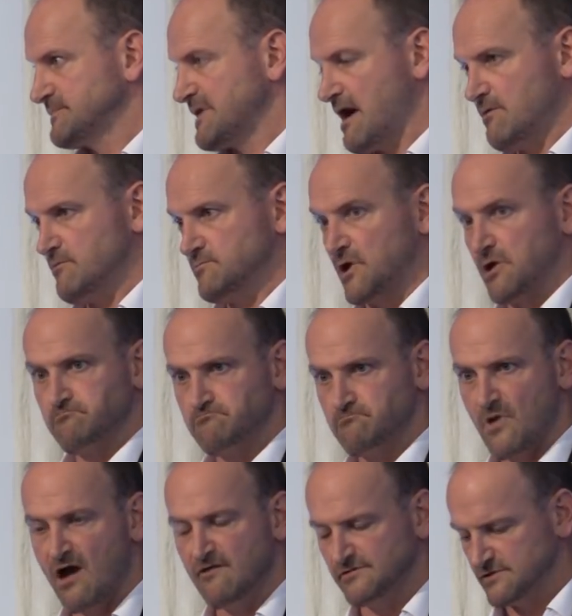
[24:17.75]
Now, you
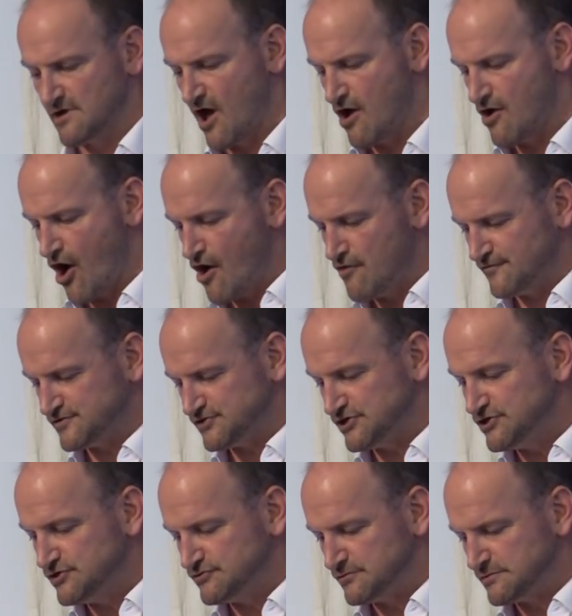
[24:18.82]
know, over to
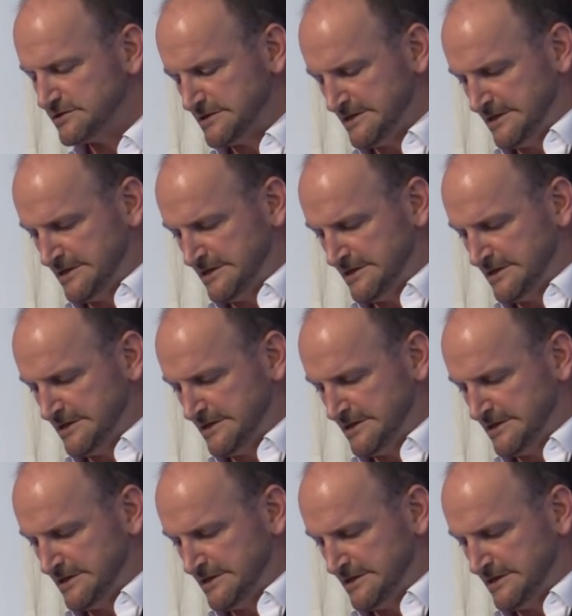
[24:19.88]
you.